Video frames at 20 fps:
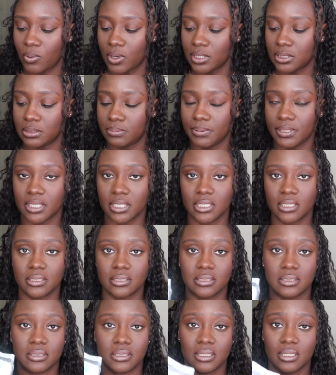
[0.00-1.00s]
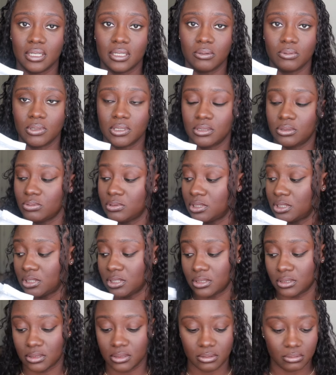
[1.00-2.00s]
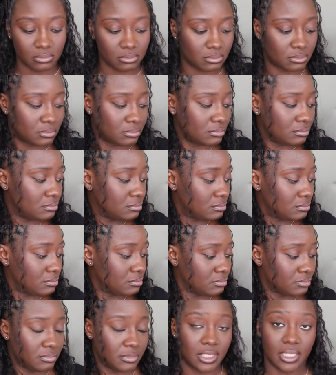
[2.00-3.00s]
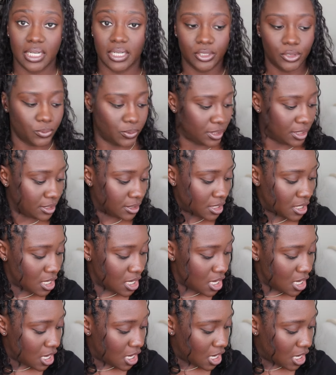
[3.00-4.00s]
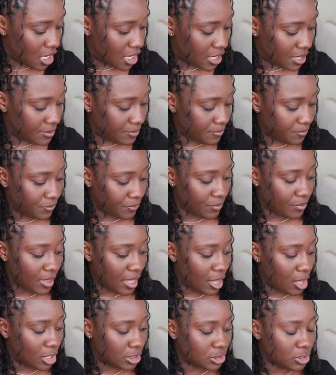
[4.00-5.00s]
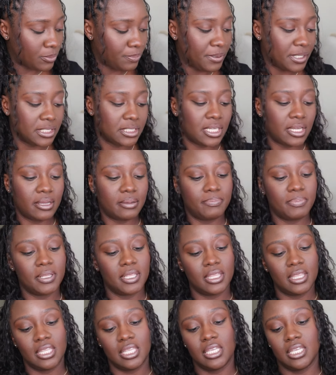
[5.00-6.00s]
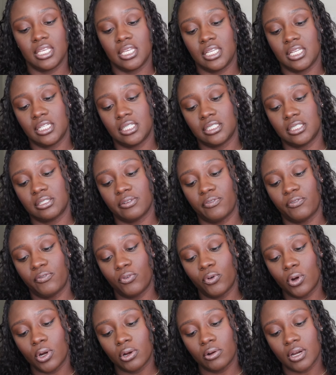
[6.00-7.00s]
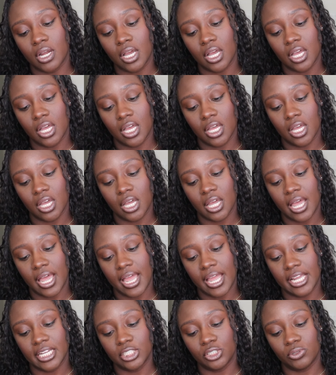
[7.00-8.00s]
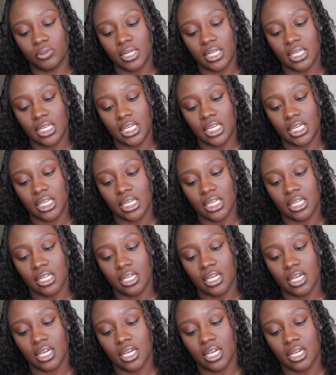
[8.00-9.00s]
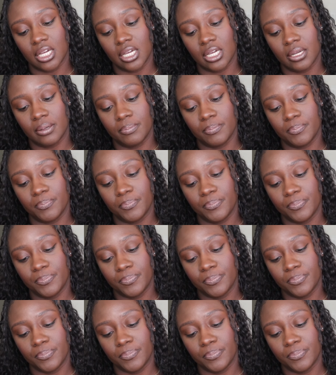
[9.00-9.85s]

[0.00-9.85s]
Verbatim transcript: ones because the other ones were just, they're not doing it. Um, also picked up the Sephora Hydrating, um,